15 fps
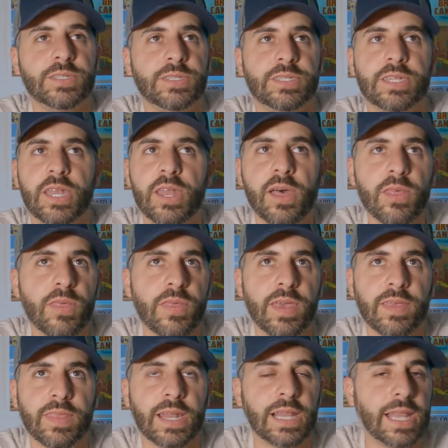This is another
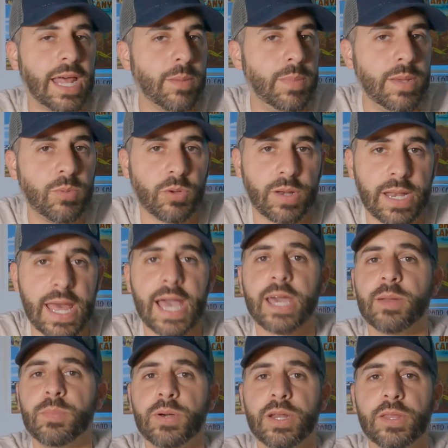thing that a lot of people are not
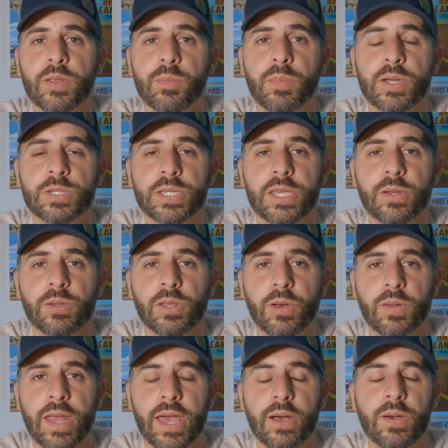going to put on their budget gear
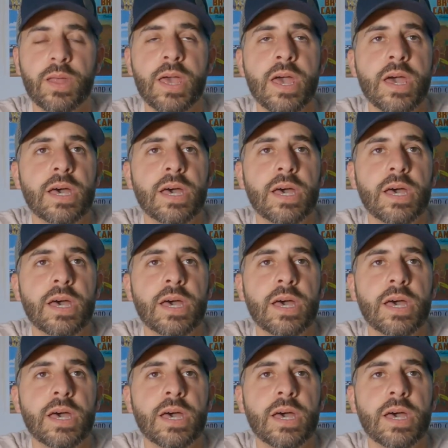loadout